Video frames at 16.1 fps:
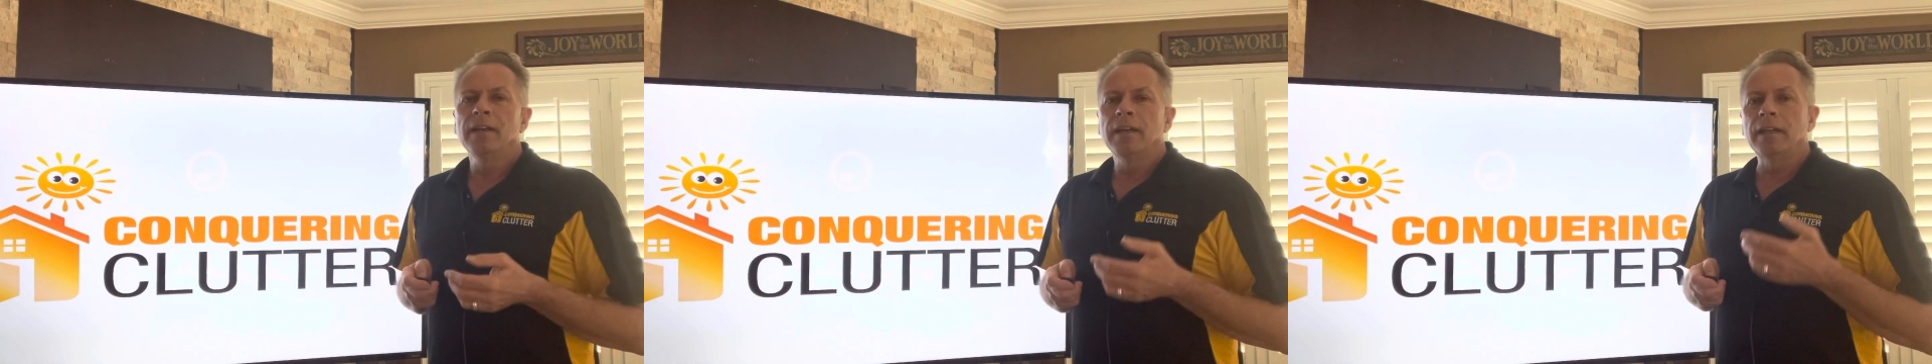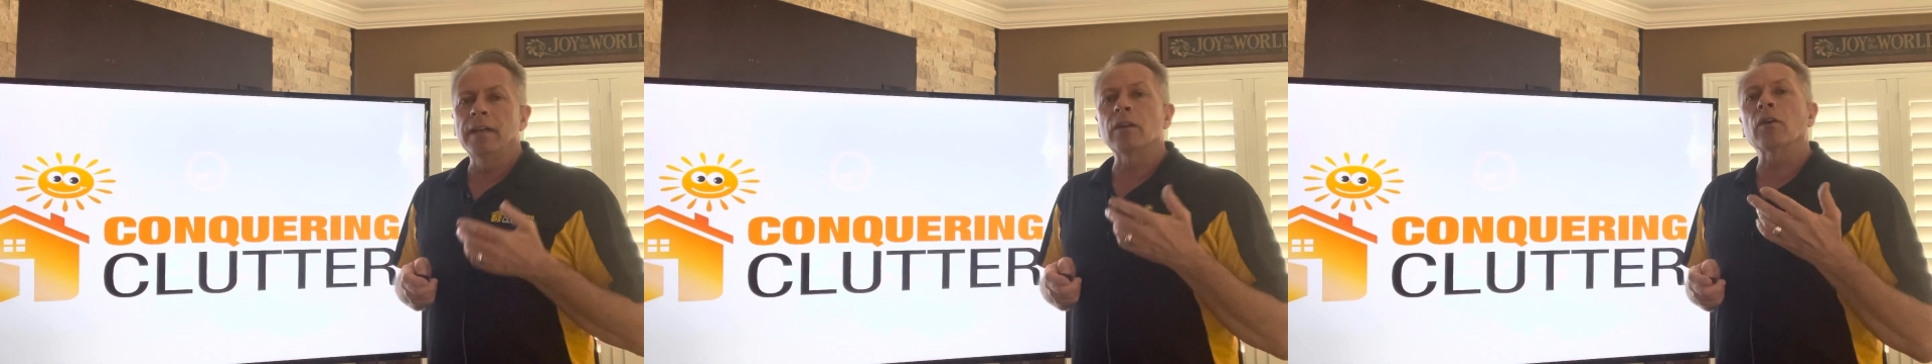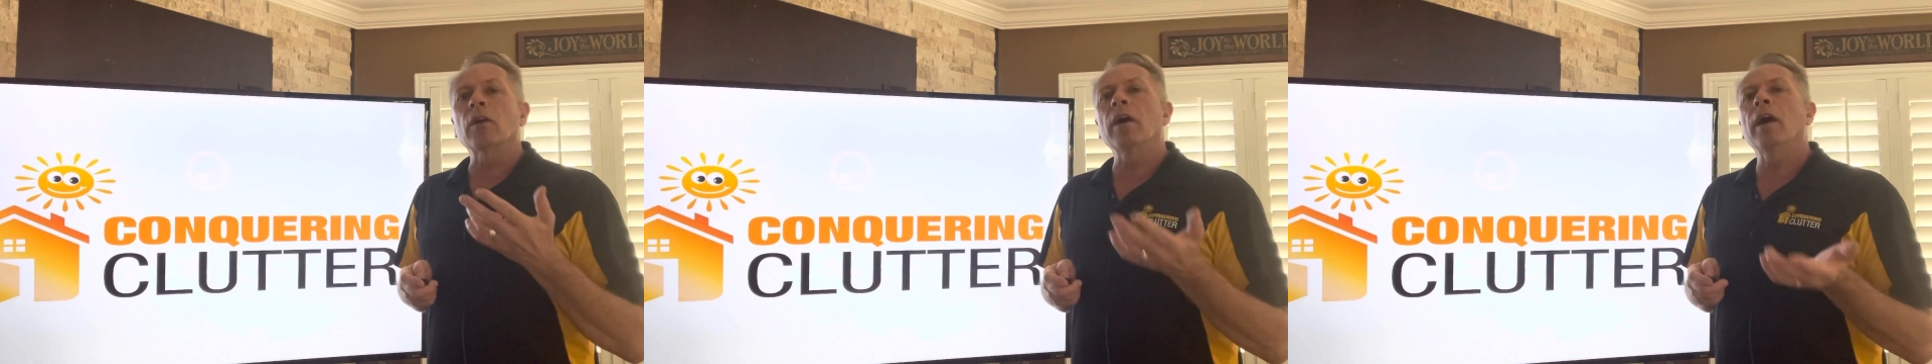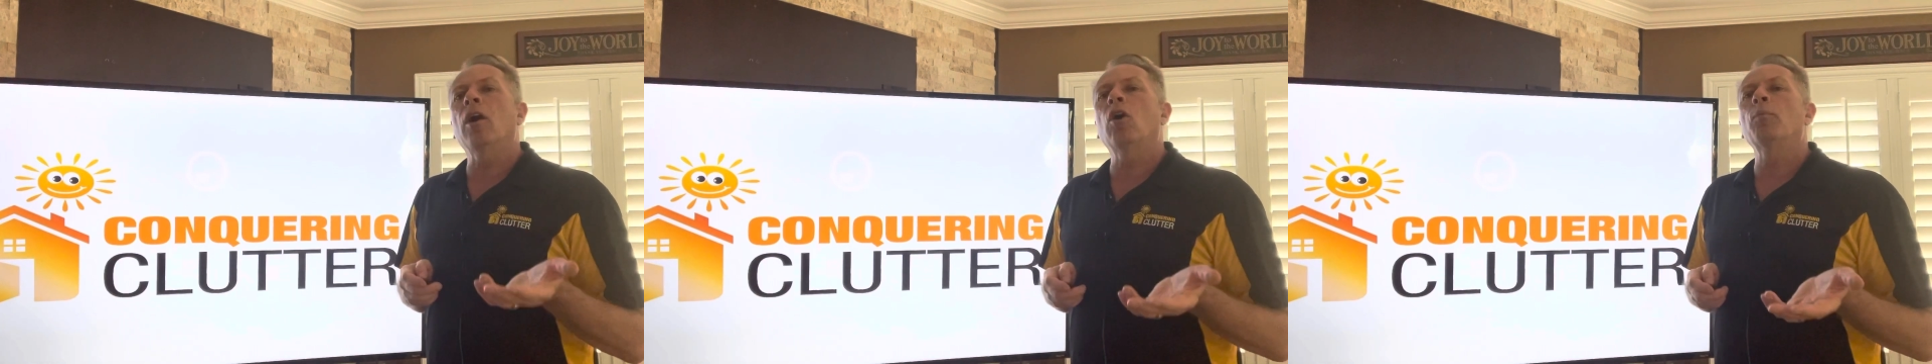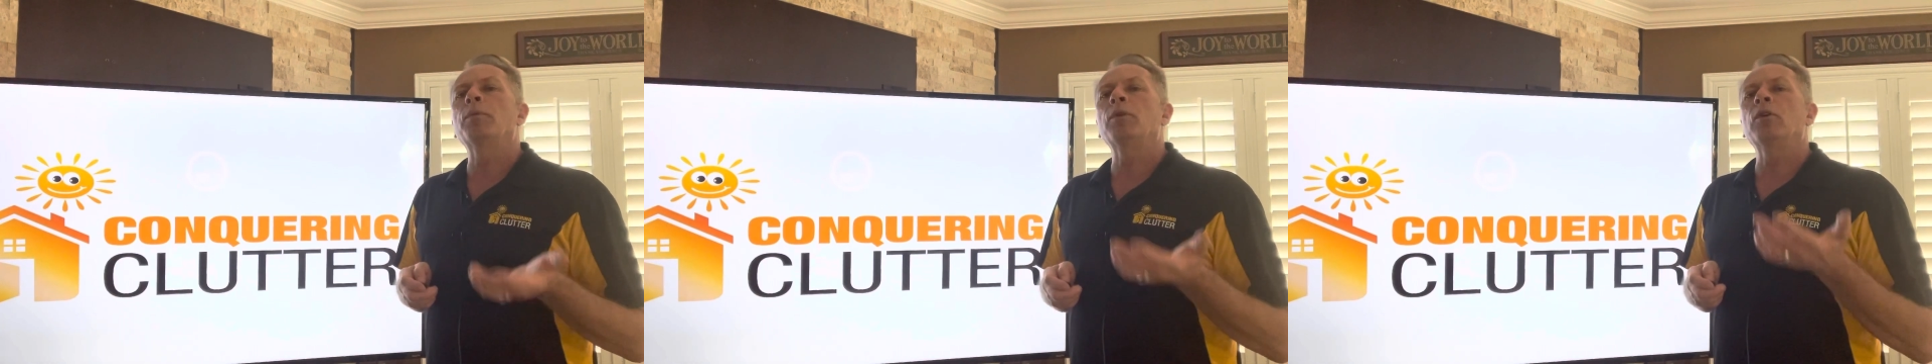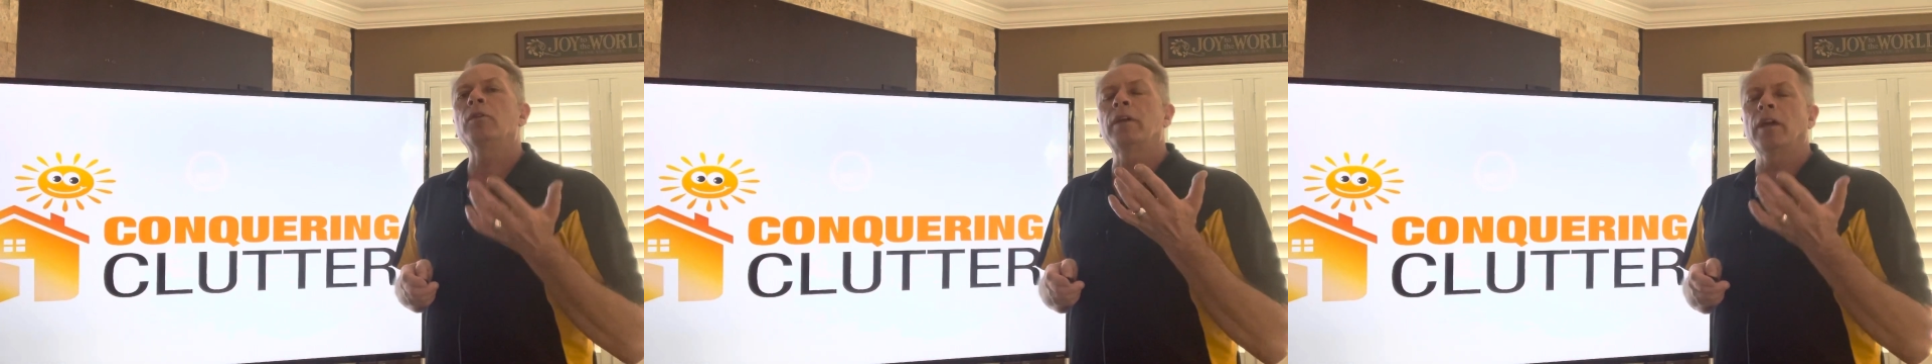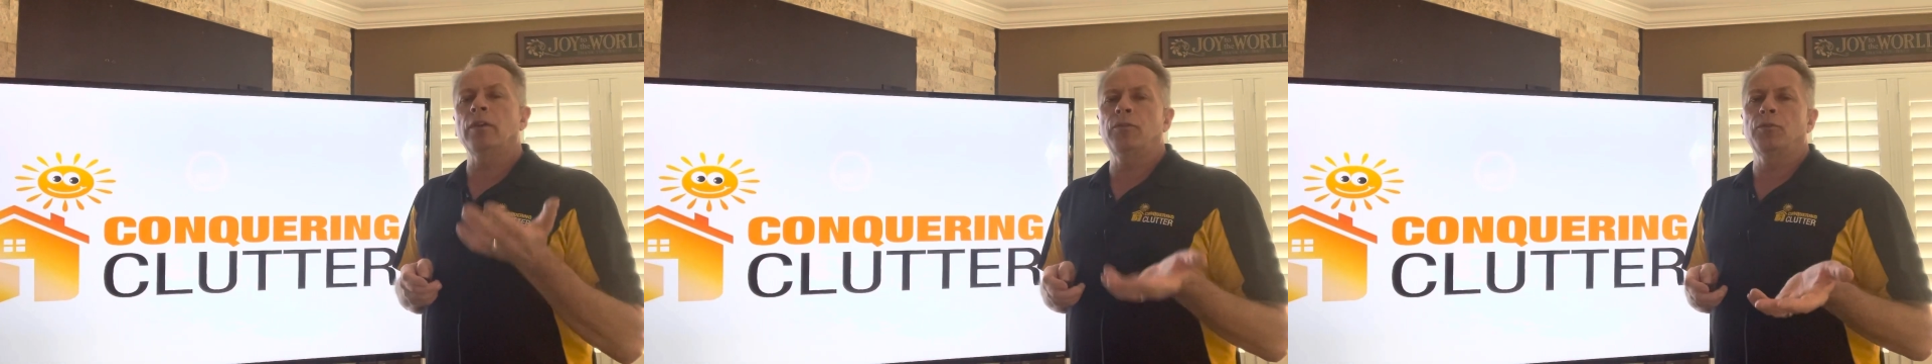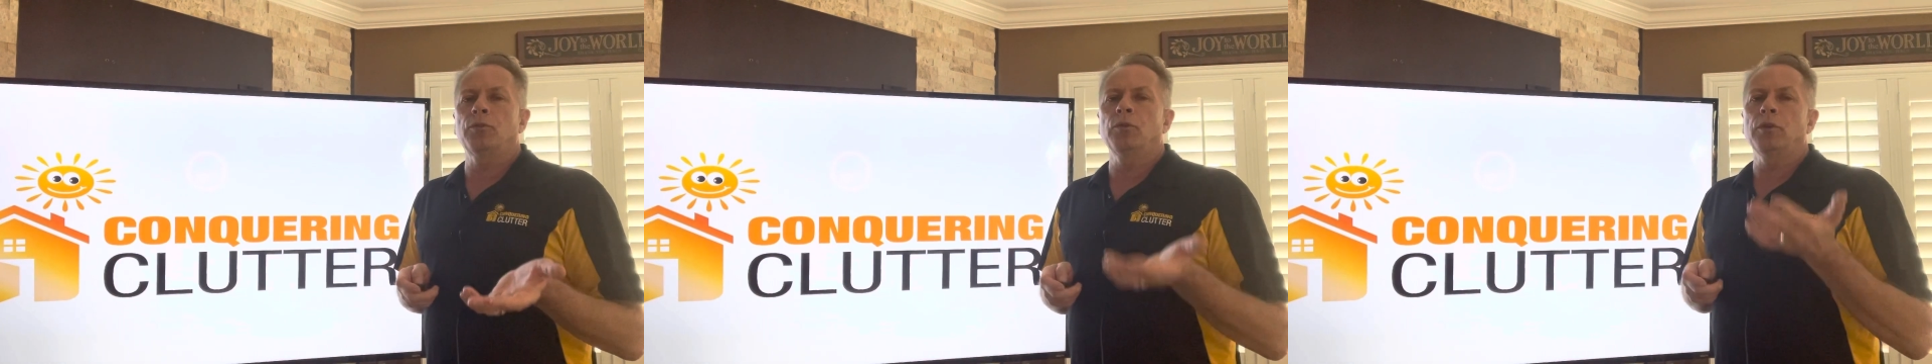and it'll help you
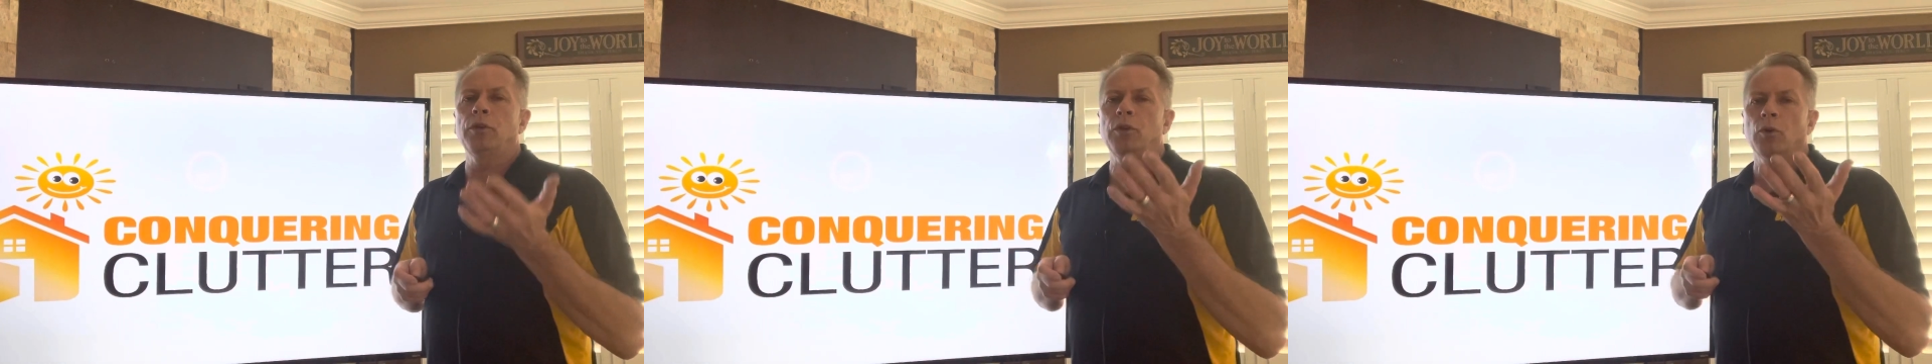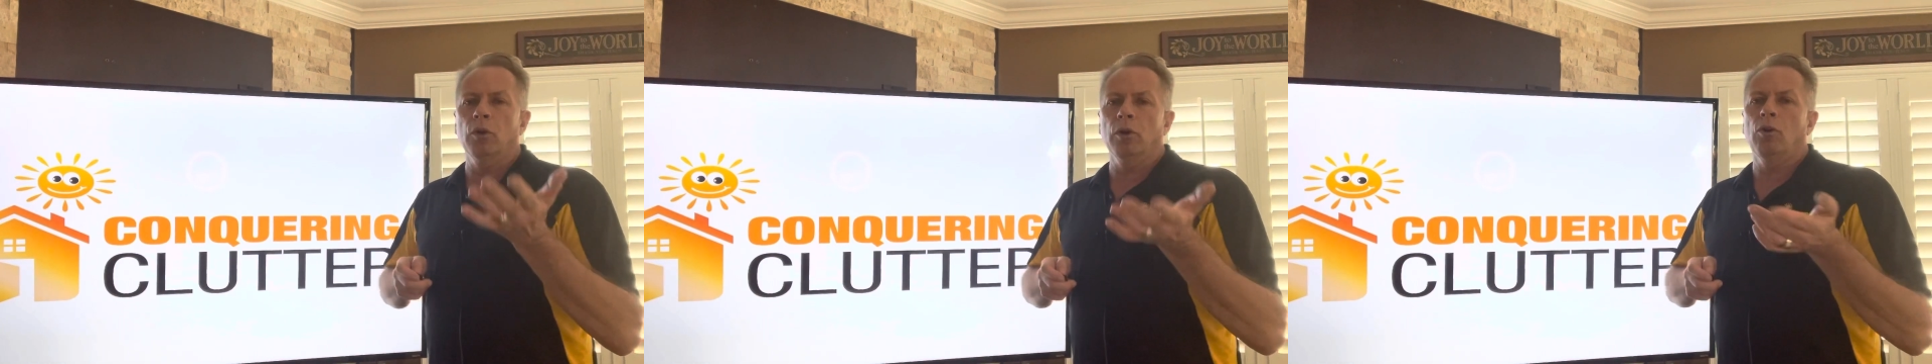get through your